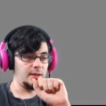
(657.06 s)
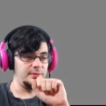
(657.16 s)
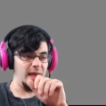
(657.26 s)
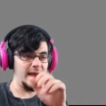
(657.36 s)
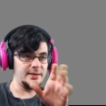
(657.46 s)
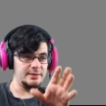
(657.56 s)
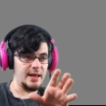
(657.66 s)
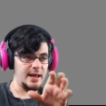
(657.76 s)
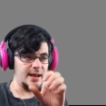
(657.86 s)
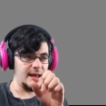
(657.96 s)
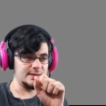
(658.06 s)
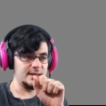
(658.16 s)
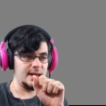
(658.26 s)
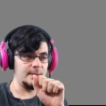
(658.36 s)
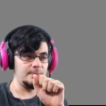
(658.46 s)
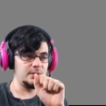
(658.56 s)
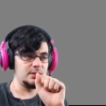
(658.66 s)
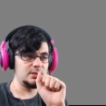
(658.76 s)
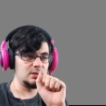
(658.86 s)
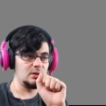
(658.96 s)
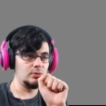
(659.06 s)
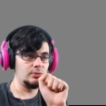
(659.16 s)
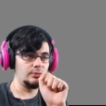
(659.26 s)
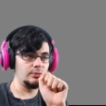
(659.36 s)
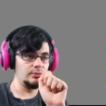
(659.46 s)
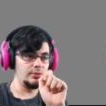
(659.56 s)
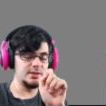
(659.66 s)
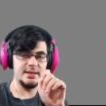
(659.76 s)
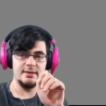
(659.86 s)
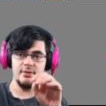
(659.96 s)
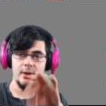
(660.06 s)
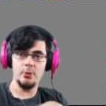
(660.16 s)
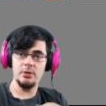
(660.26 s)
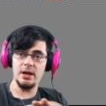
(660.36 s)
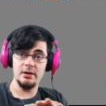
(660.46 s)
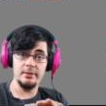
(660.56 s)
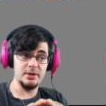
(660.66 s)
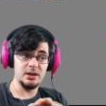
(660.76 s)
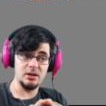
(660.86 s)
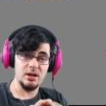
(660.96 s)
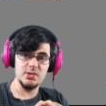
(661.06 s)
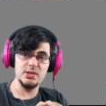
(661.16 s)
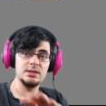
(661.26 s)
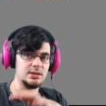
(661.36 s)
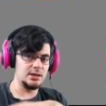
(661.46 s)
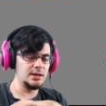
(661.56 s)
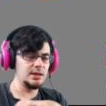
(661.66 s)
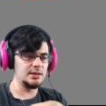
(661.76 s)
That that has to happen. So instead of that one area being a closet, it's it,